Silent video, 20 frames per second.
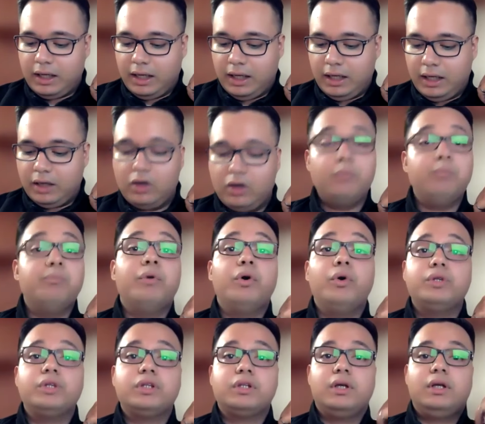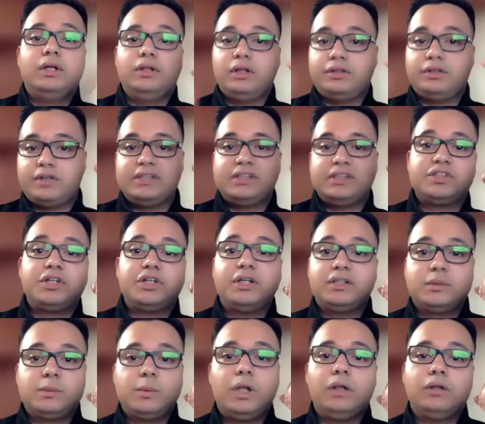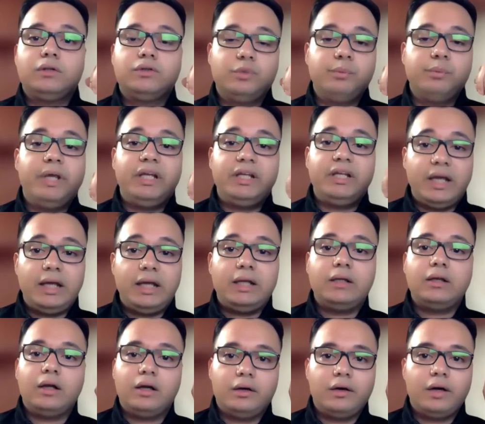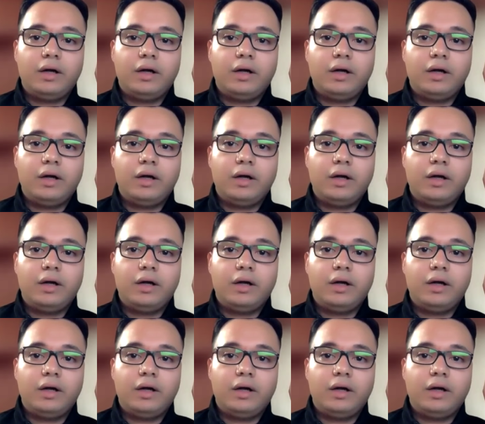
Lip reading: on both the transistor as well to maintain